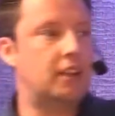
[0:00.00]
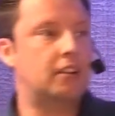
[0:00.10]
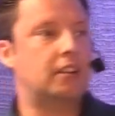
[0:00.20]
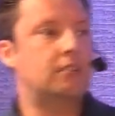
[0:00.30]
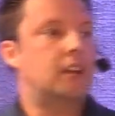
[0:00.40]

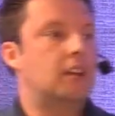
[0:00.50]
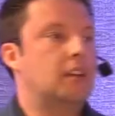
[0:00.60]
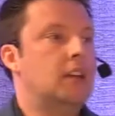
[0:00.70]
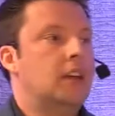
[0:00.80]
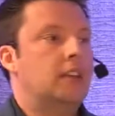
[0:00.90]

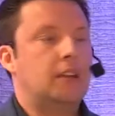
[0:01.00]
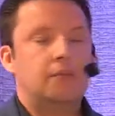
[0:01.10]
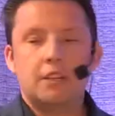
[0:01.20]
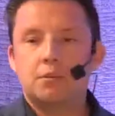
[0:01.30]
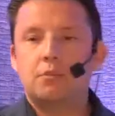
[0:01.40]
Their
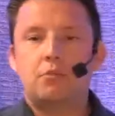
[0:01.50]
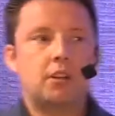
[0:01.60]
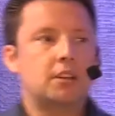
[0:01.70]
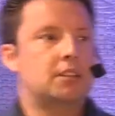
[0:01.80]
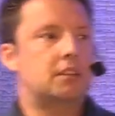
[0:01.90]
investment
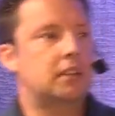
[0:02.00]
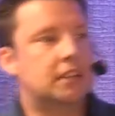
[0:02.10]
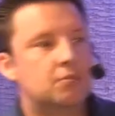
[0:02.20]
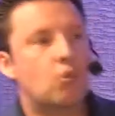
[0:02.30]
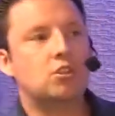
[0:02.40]
products
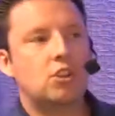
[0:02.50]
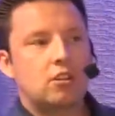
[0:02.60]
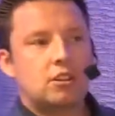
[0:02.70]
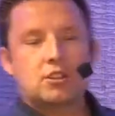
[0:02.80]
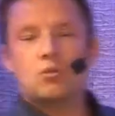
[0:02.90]
is more
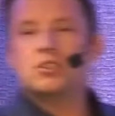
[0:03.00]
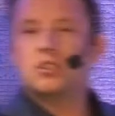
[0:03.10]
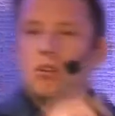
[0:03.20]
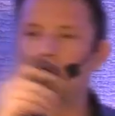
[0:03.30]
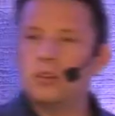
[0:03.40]
targeted towards
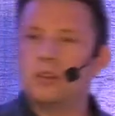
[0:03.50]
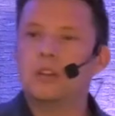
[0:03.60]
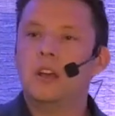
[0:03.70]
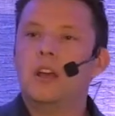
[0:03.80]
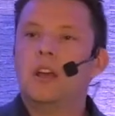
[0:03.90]
an
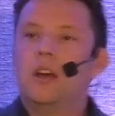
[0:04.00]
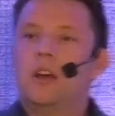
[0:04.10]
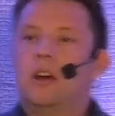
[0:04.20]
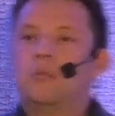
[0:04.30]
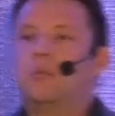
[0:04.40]
older
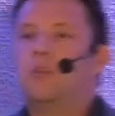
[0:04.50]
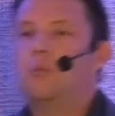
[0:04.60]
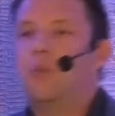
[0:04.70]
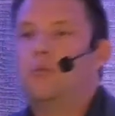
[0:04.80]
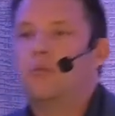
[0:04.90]

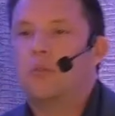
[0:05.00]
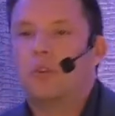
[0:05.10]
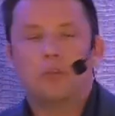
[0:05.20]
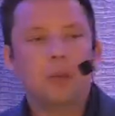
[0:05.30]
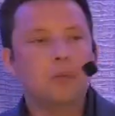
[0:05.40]
group
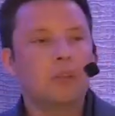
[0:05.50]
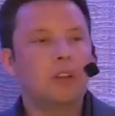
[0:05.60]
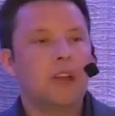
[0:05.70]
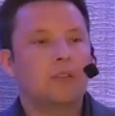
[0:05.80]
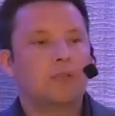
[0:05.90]
of
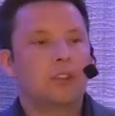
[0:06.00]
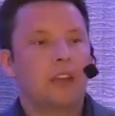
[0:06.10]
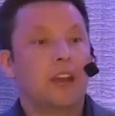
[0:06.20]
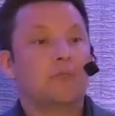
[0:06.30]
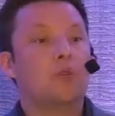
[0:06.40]
people, and also
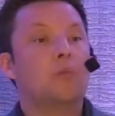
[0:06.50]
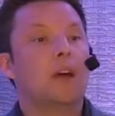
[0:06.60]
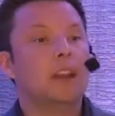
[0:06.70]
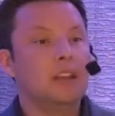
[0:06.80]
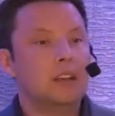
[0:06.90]
that have more
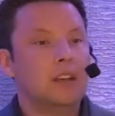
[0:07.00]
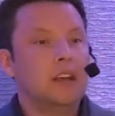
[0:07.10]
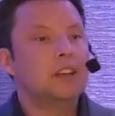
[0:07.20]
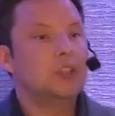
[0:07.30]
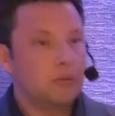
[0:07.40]
money.
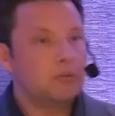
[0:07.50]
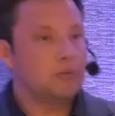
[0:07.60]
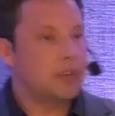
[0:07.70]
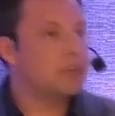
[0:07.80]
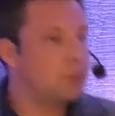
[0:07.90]
So
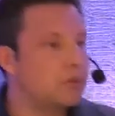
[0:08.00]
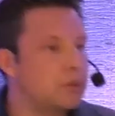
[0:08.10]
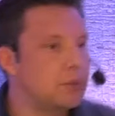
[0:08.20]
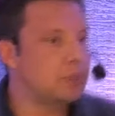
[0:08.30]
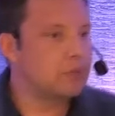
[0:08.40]
they're the
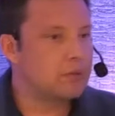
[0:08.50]
perfect people.